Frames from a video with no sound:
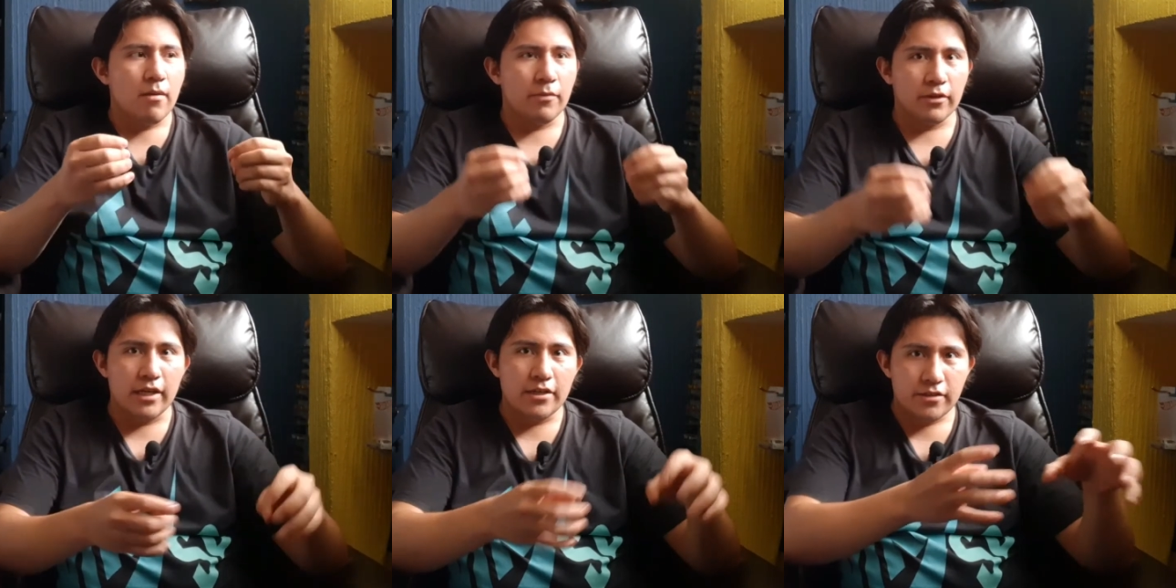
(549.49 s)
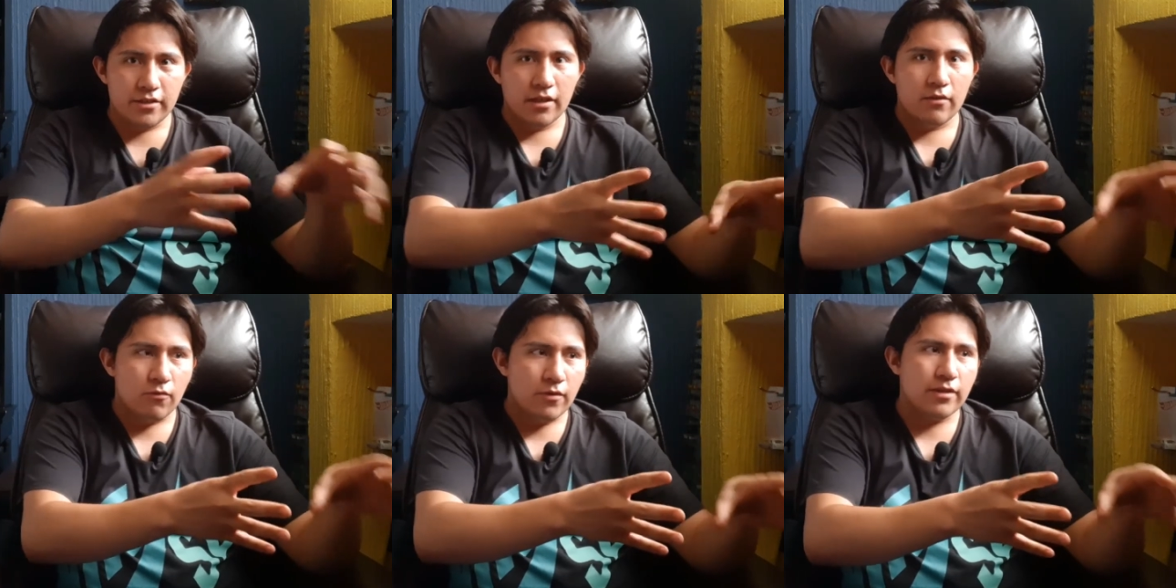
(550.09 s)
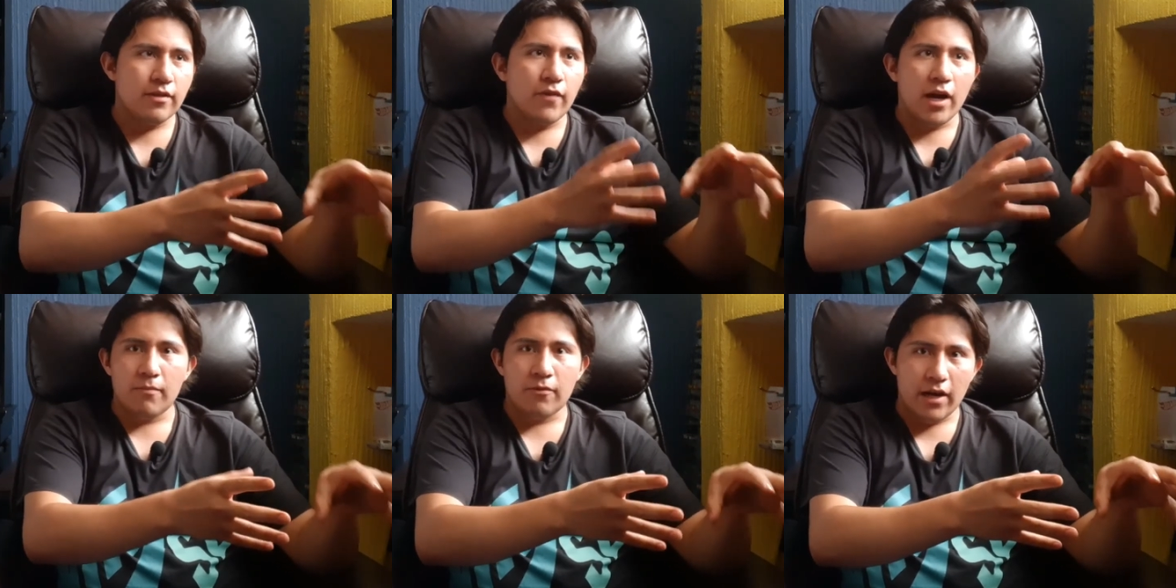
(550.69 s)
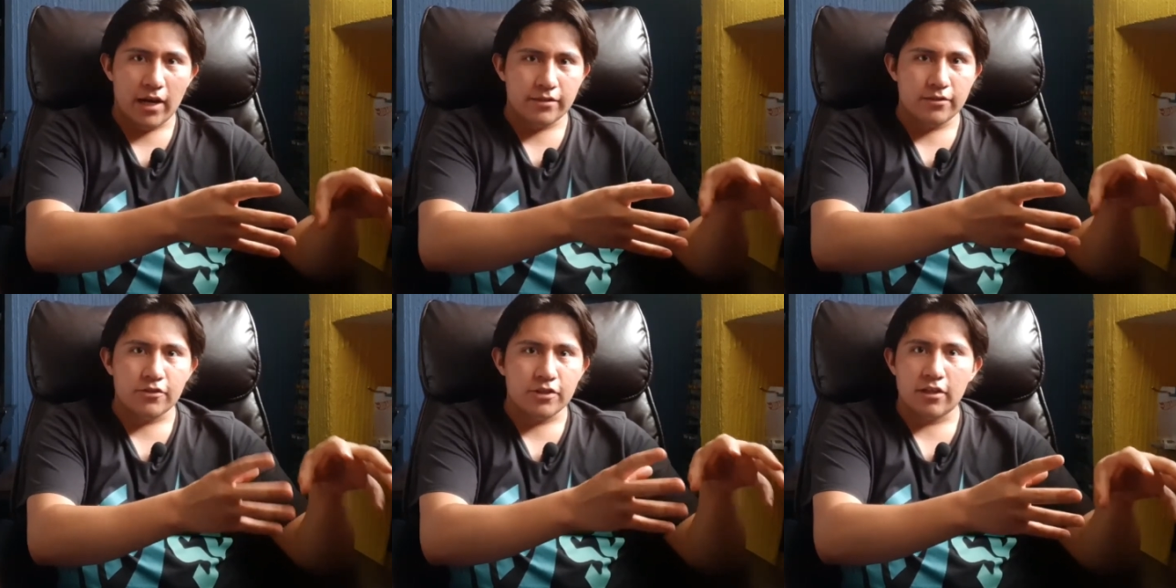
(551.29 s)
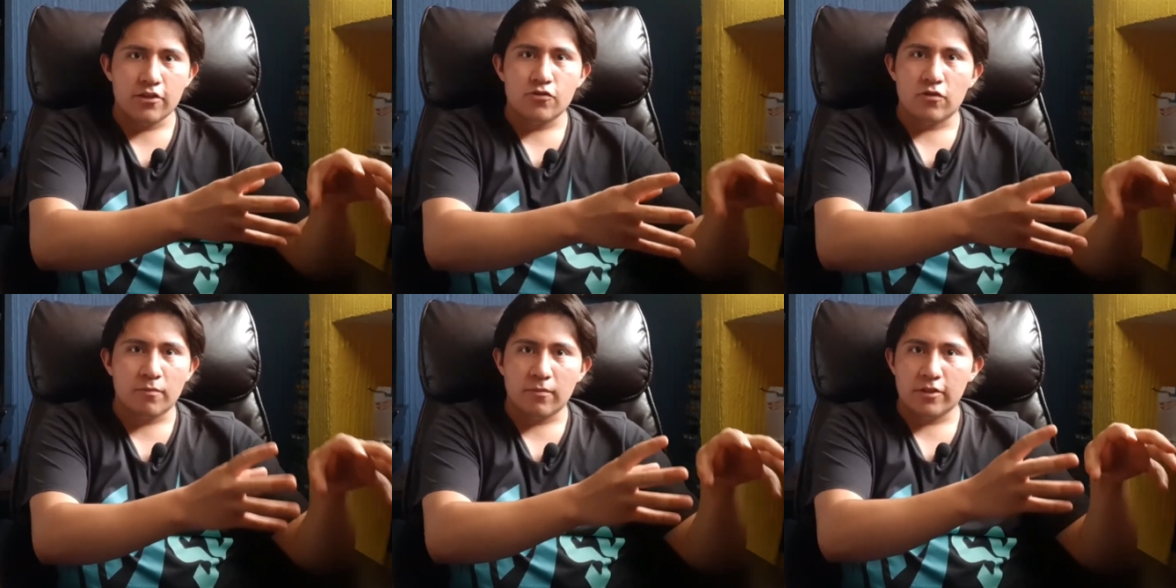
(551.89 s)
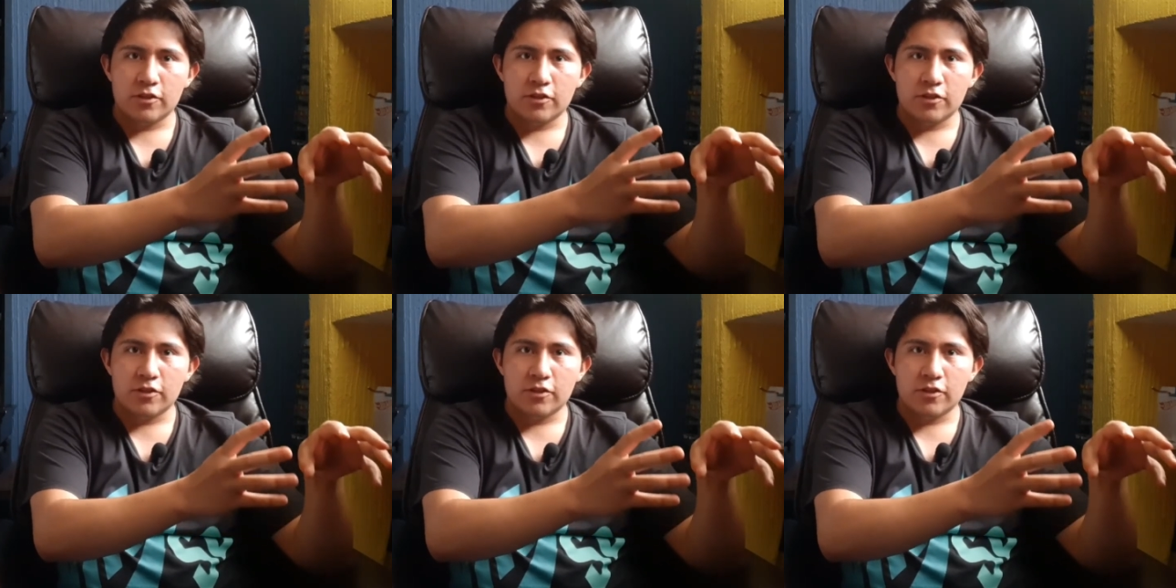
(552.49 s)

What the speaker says: but they stick with the Viper as their signature